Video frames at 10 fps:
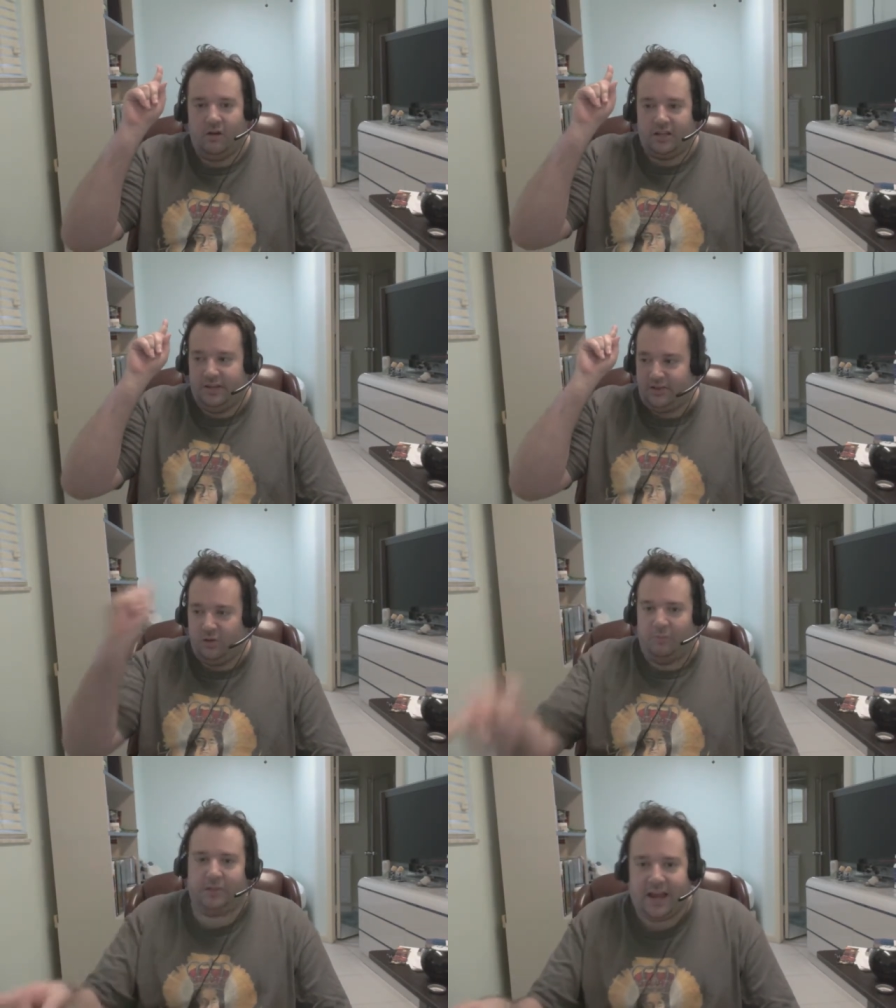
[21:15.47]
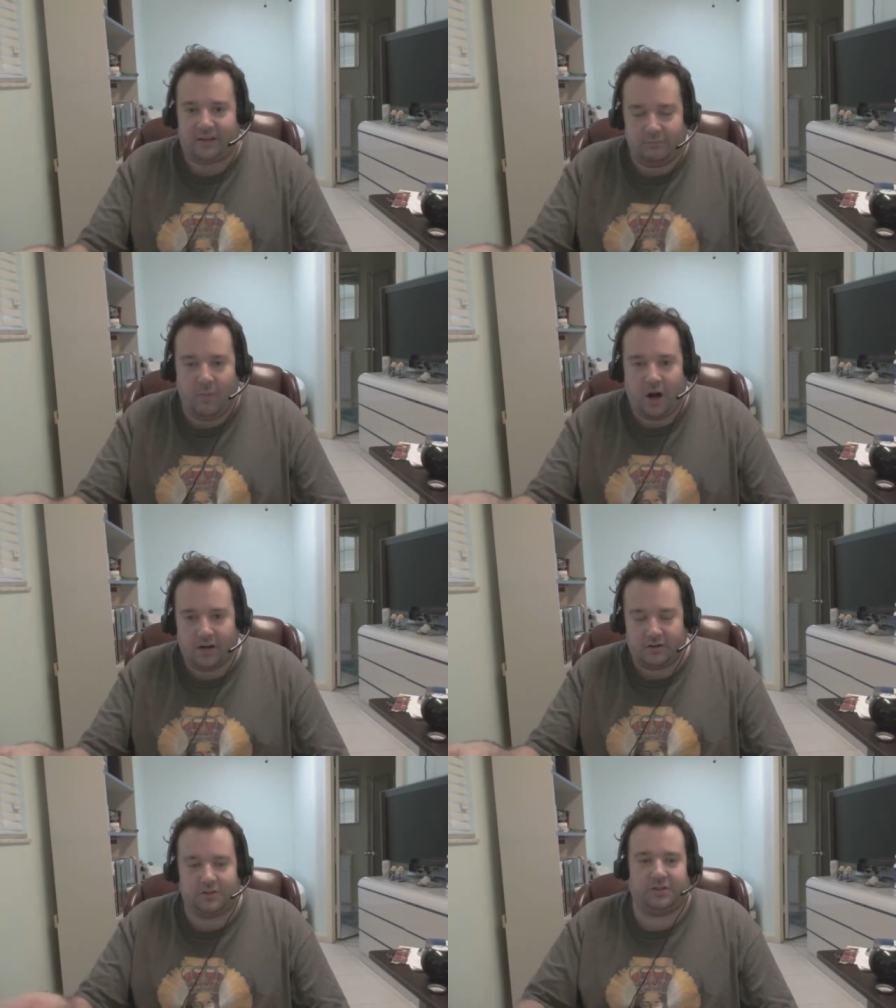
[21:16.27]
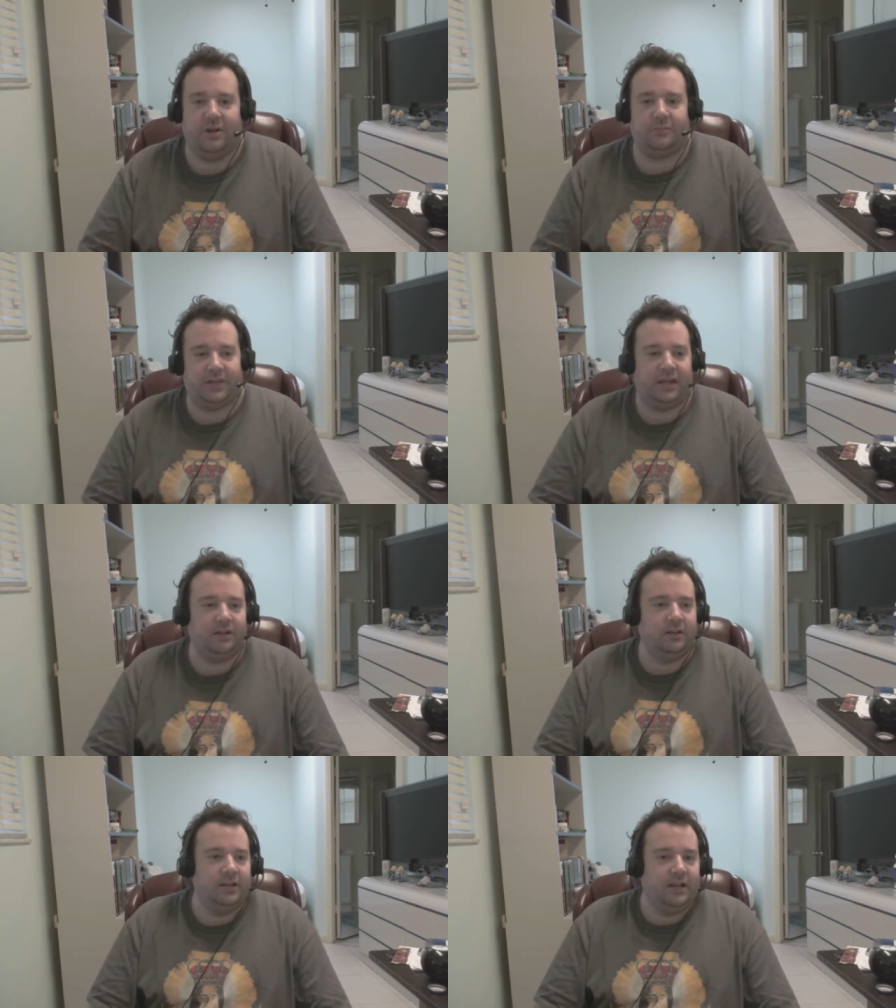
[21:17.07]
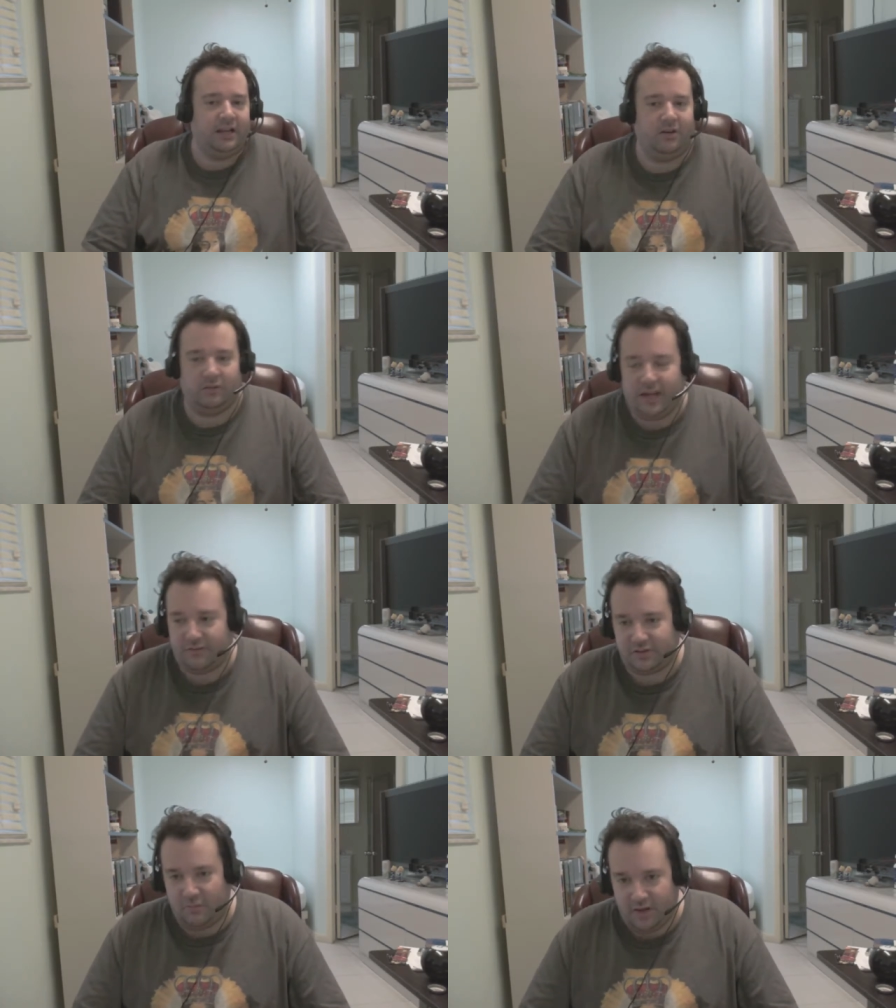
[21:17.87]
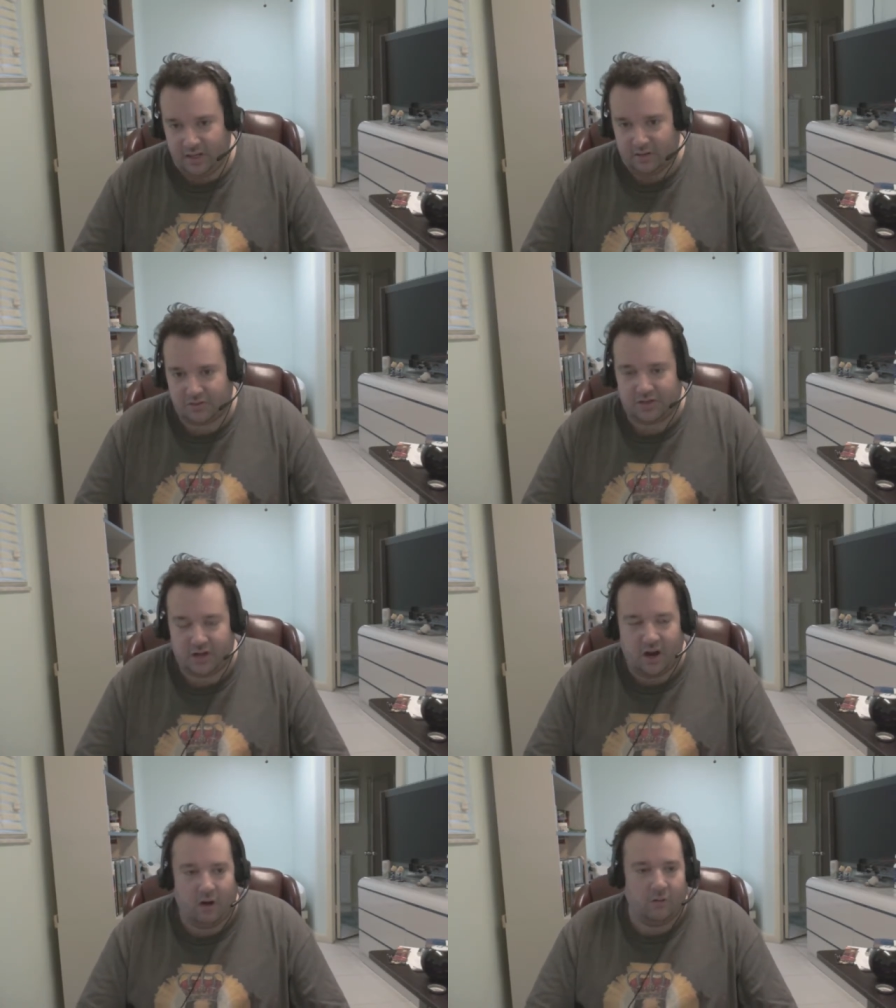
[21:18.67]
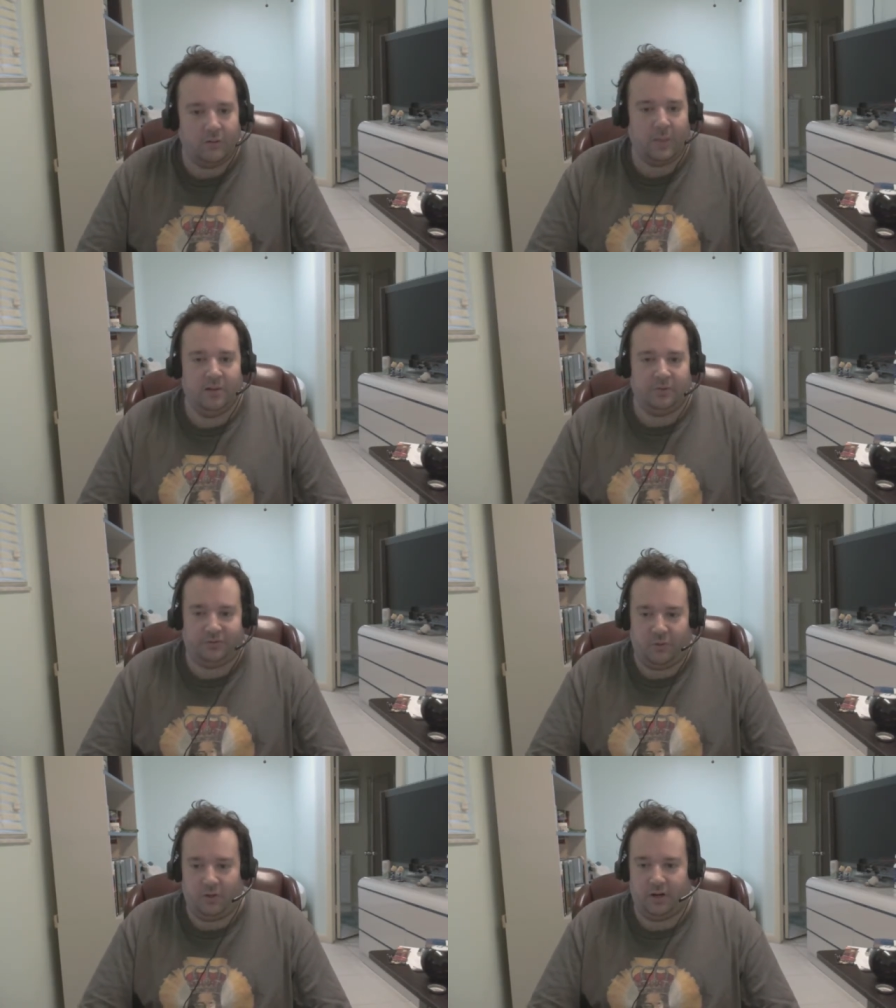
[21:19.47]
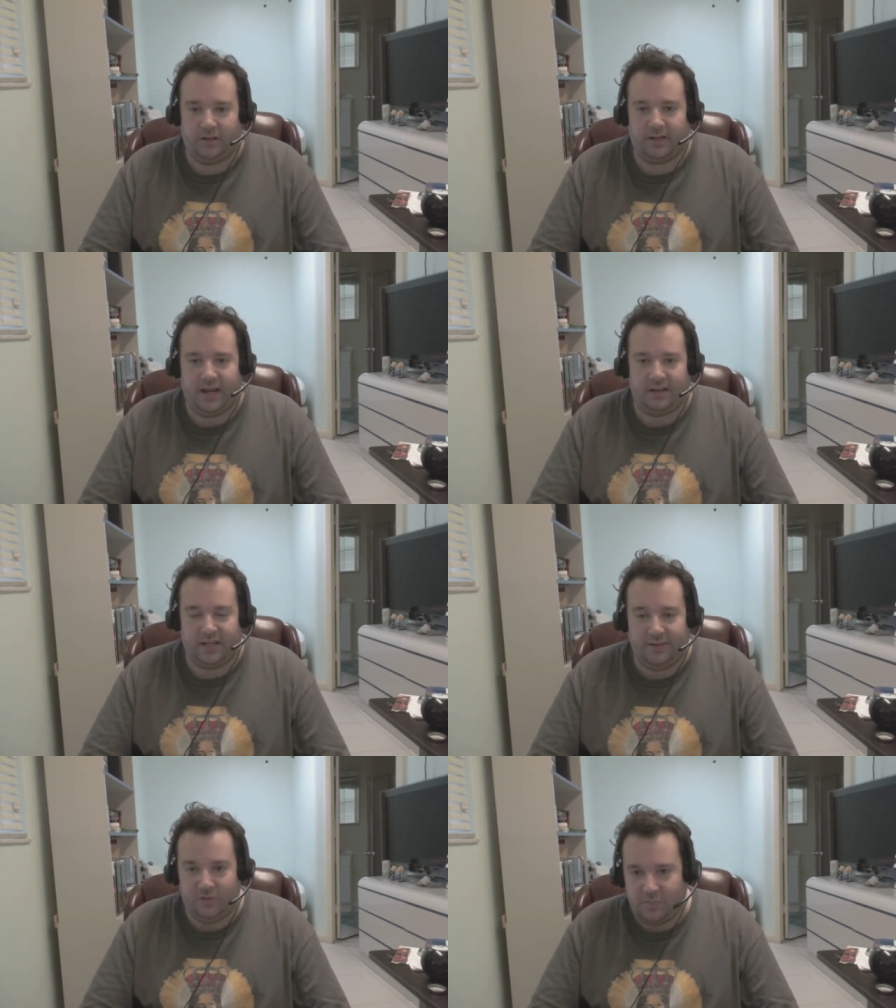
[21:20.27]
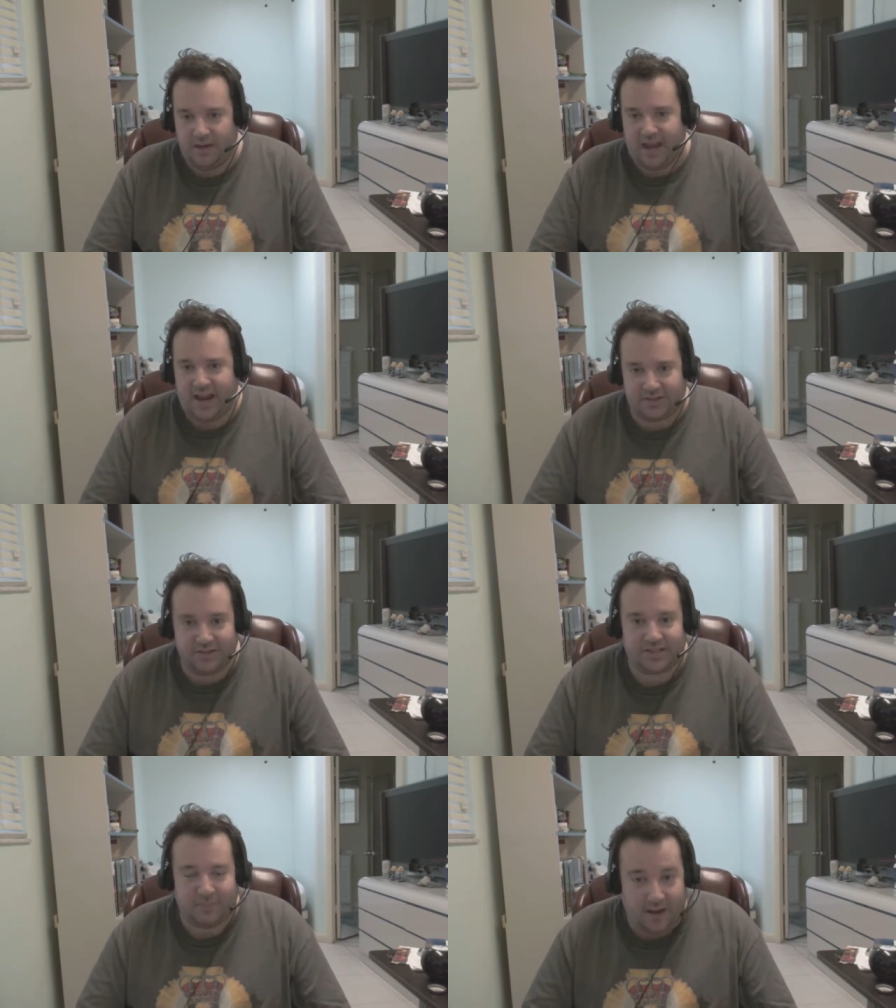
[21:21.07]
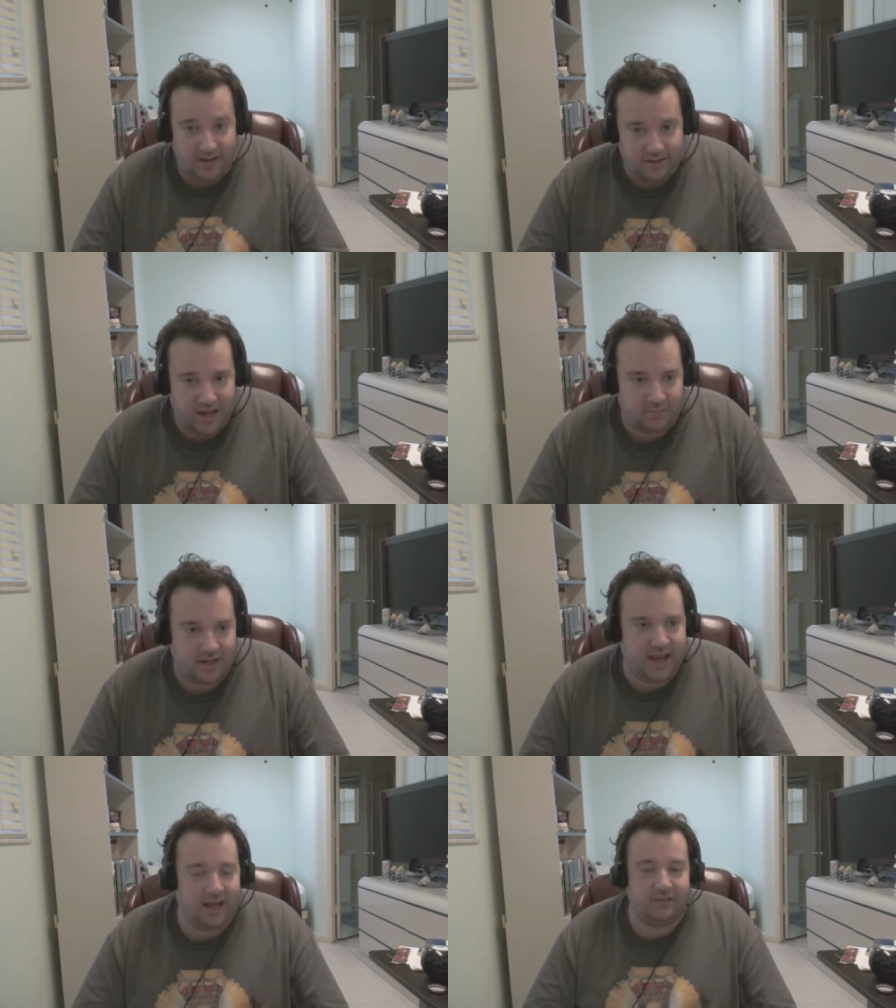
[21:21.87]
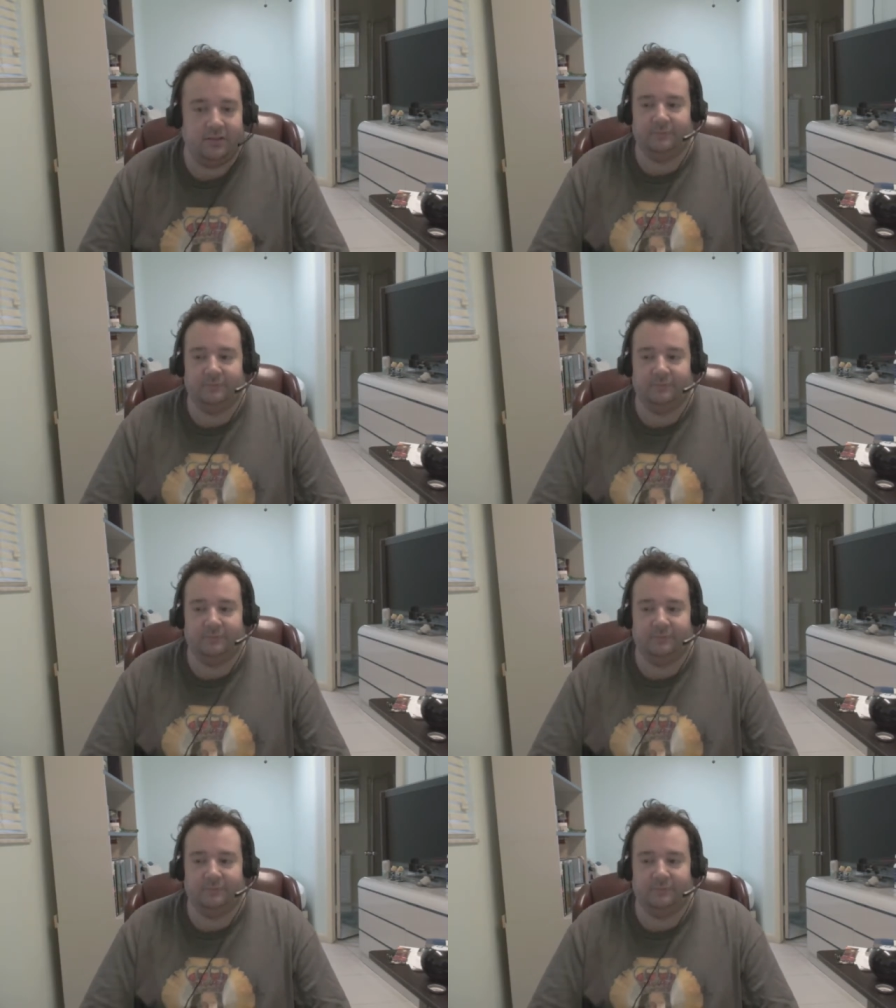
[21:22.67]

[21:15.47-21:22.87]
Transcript: gives you a black mark or something, and you only have so many of those to go before they give you the big X and say buy the game again.